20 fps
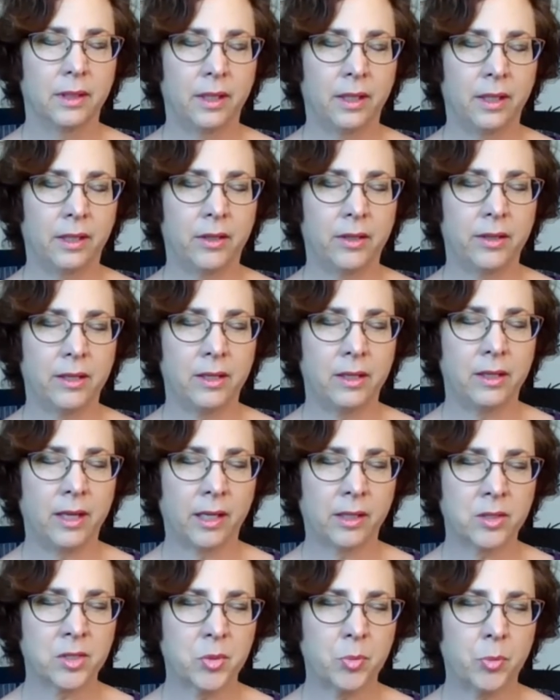And on the
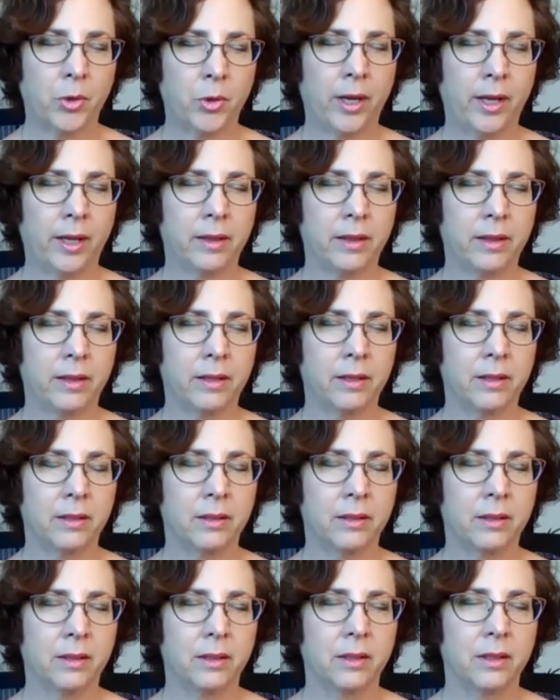next breath,
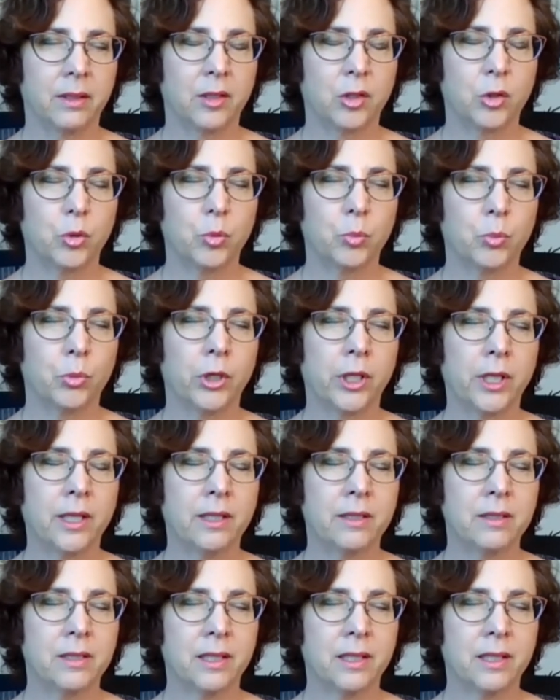breathing